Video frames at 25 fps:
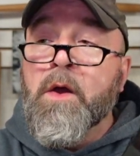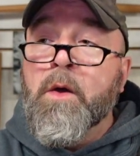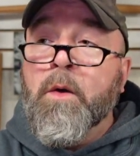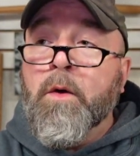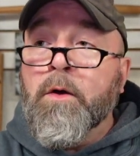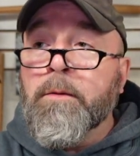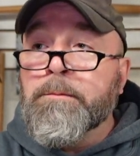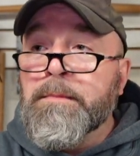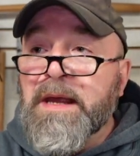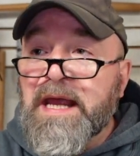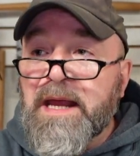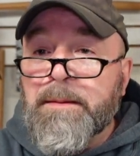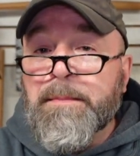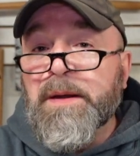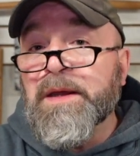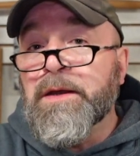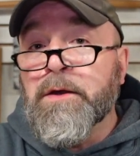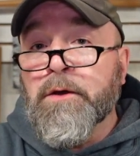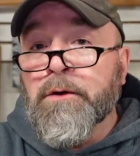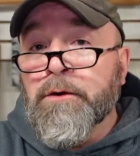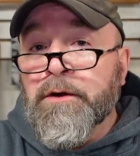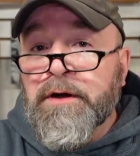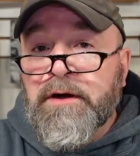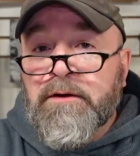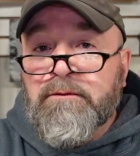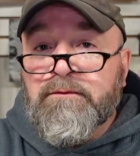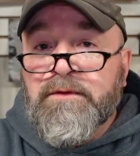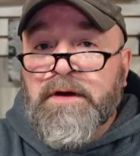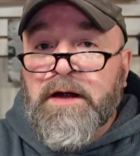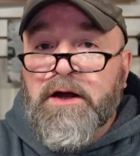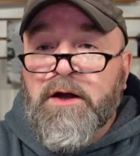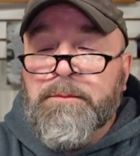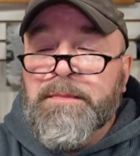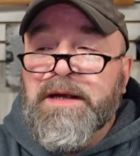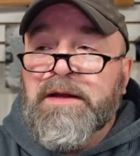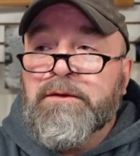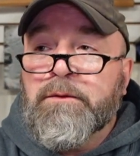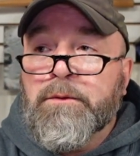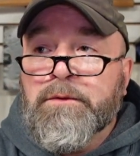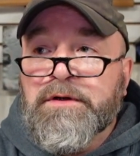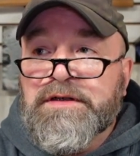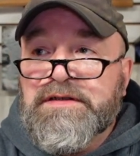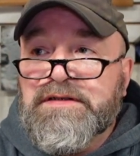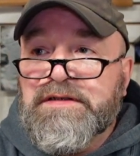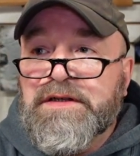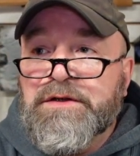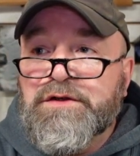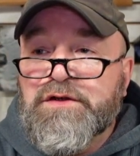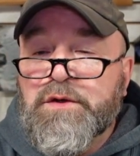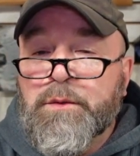Or maybe you're in an environment or a
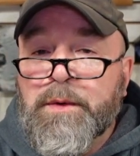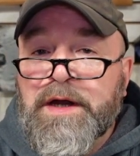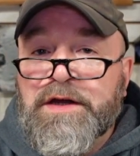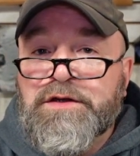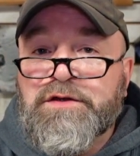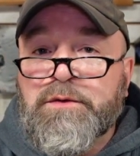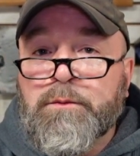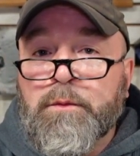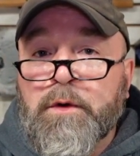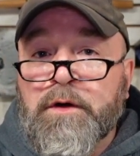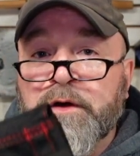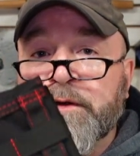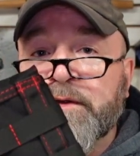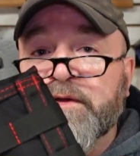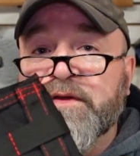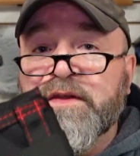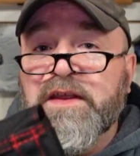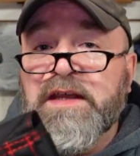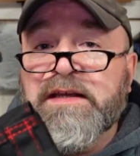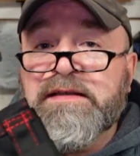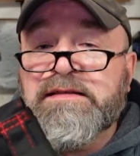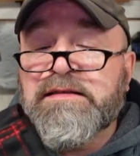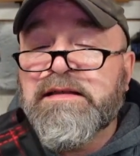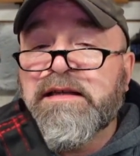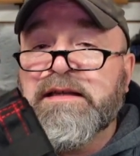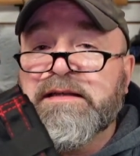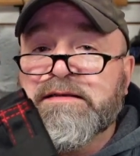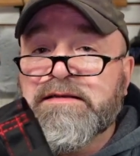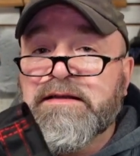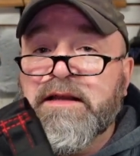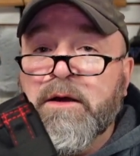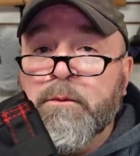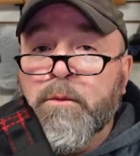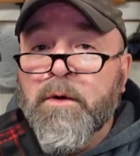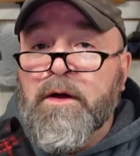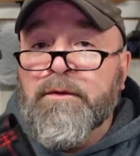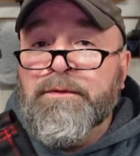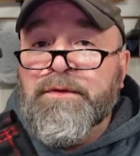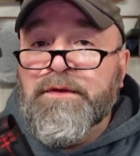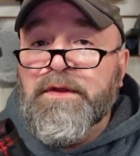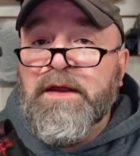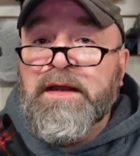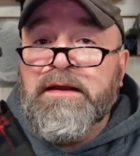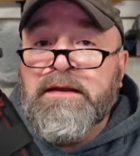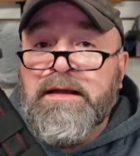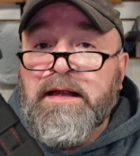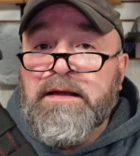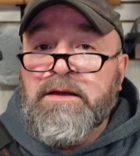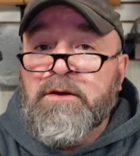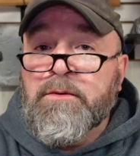situation where this is the one
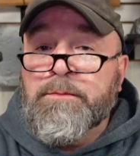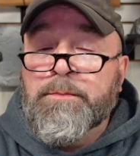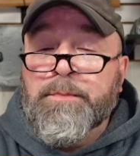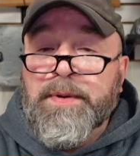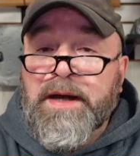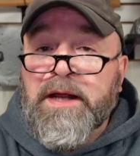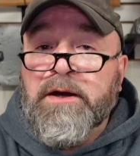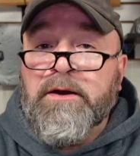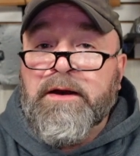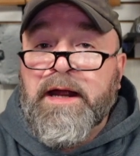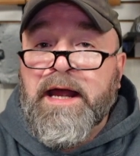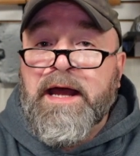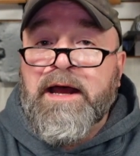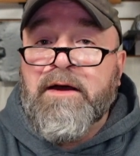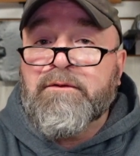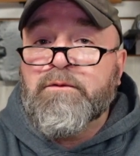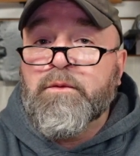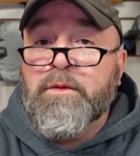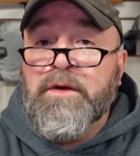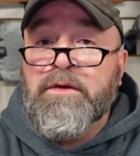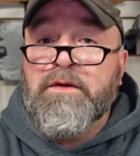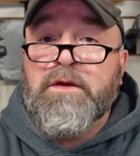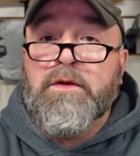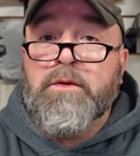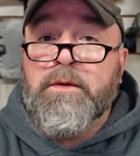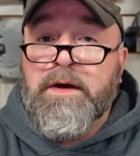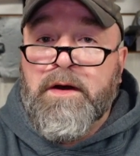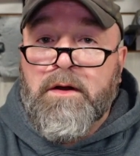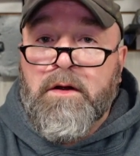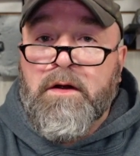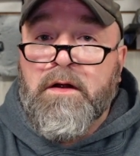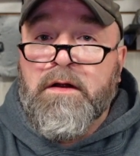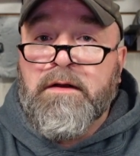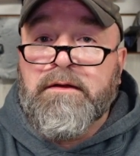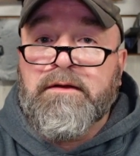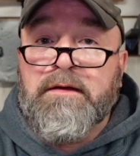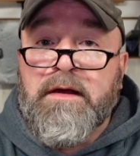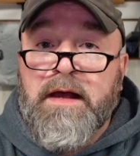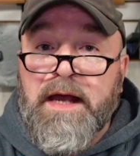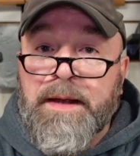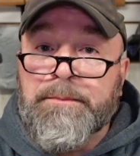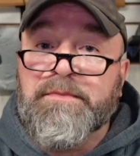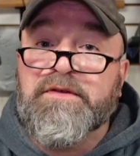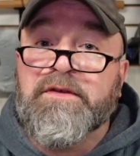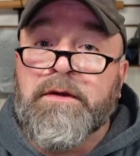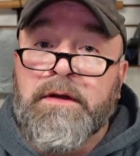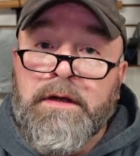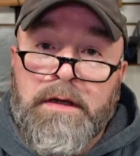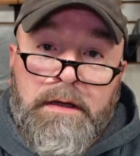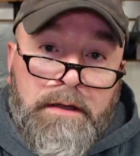thing that you better have with you at all
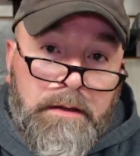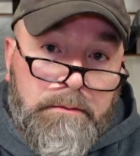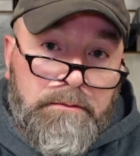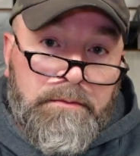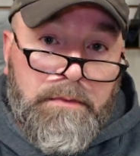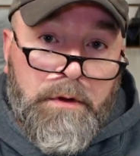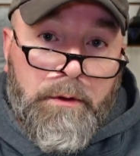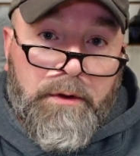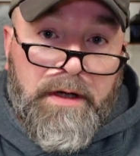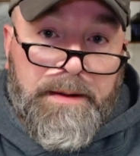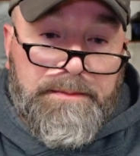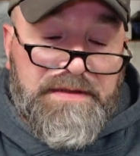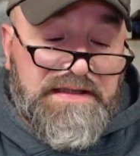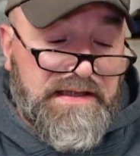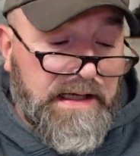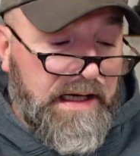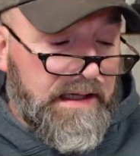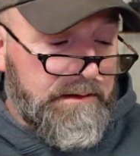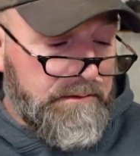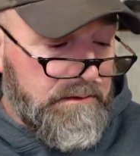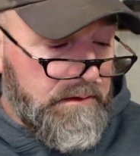times. You know what I'm saying?